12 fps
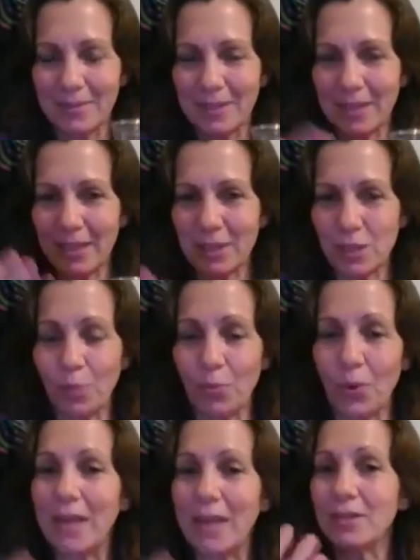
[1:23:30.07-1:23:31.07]
is to
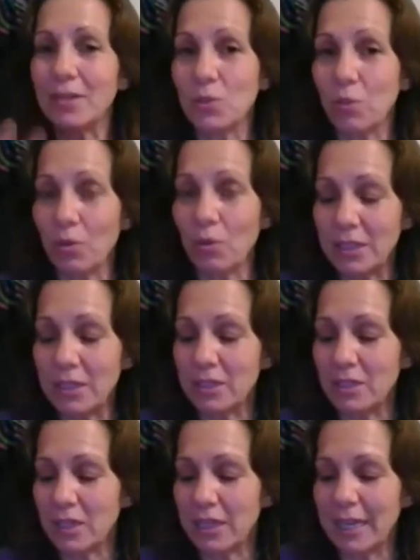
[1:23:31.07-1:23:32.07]
practice what we did
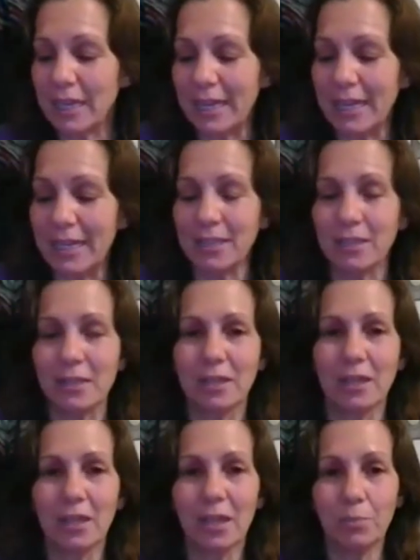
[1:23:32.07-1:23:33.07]
today.
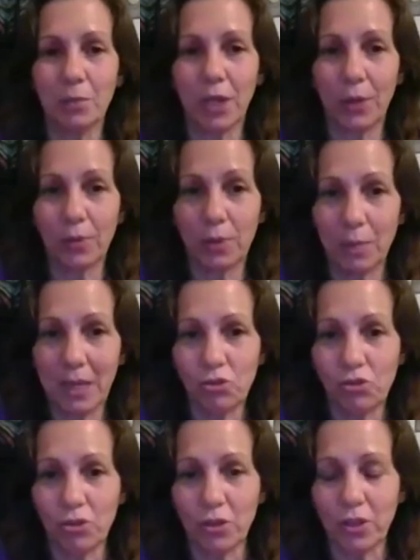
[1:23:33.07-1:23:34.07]
Play with
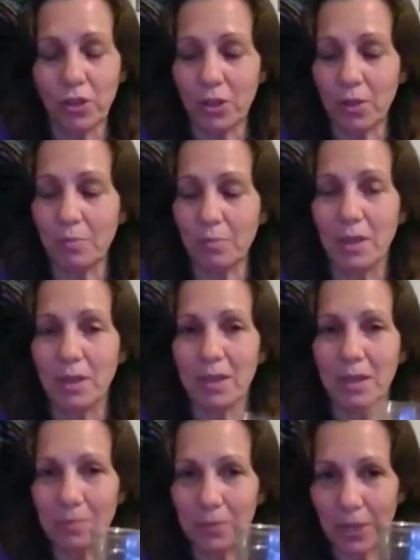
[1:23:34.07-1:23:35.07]
pendulum,
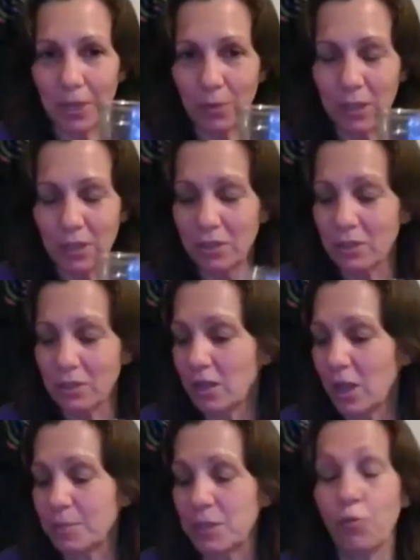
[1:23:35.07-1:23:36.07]
play with
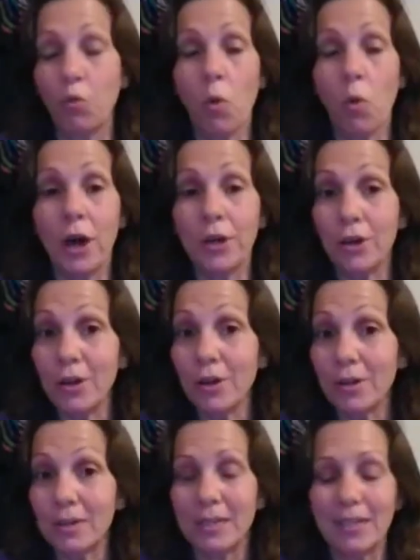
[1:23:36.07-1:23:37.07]
cups of water.
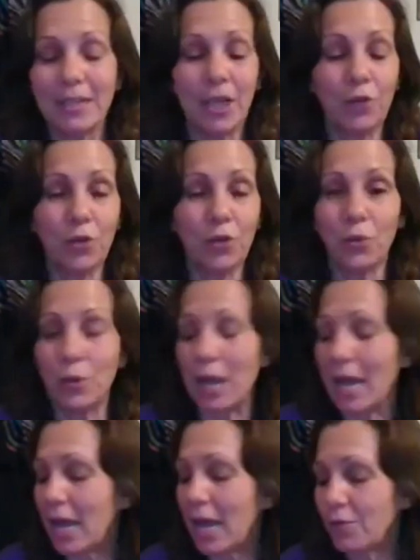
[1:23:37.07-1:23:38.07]
If you
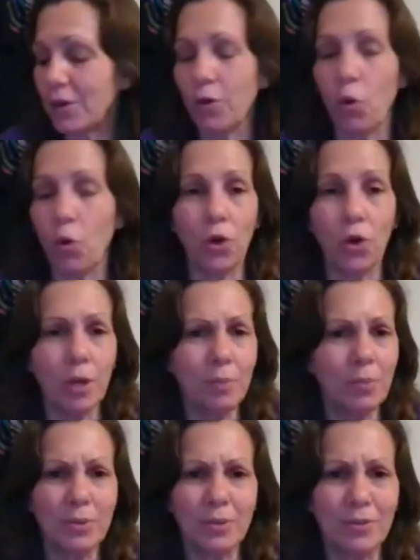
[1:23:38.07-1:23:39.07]
have an orb,
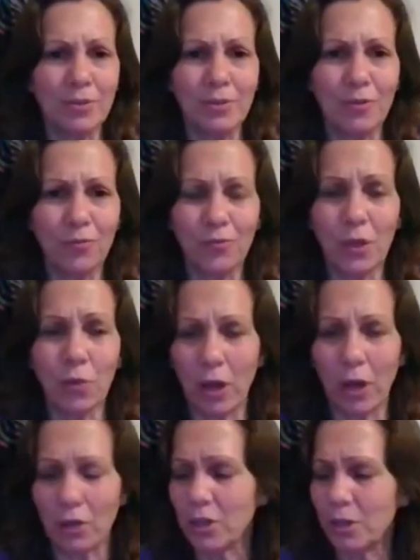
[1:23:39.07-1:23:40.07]
feel
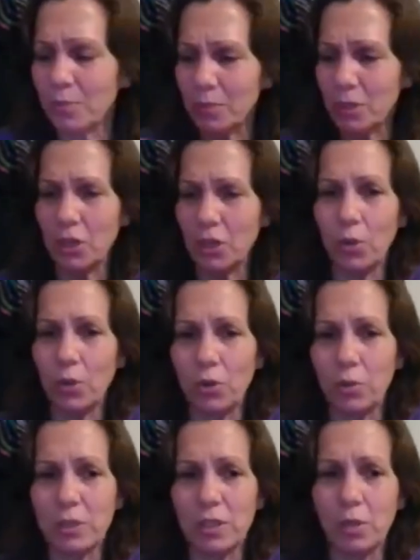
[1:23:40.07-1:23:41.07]
welcome, you know, a
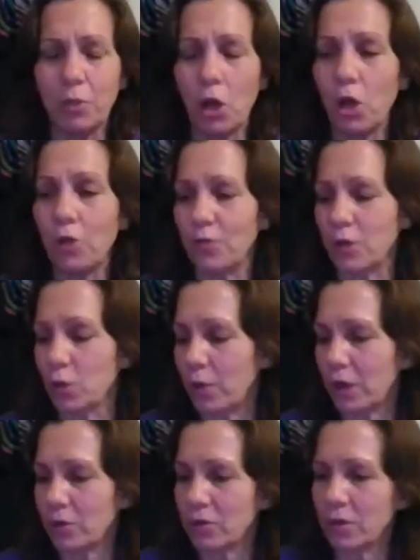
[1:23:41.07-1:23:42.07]
crystal ball, feel
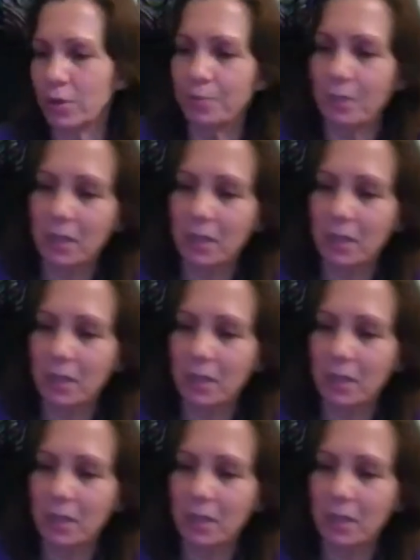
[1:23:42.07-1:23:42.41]
welcome.